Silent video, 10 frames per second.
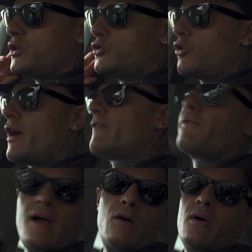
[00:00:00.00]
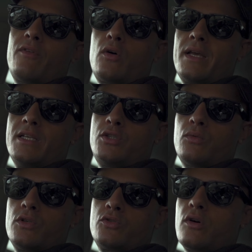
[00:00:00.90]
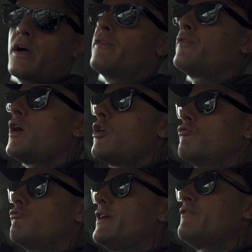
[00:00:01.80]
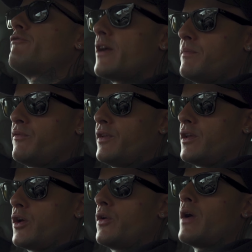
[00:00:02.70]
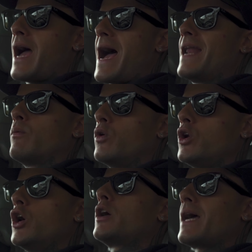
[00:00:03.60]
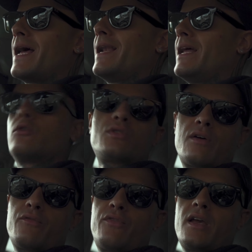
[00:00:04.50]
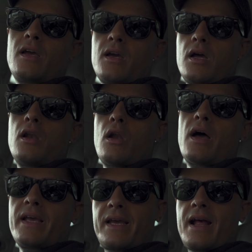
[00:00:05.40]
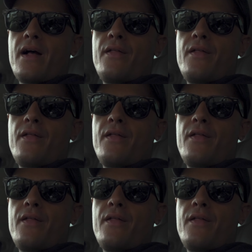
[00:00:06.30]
drive for however long it is you want to drive, reframe the video, and it will look a little something like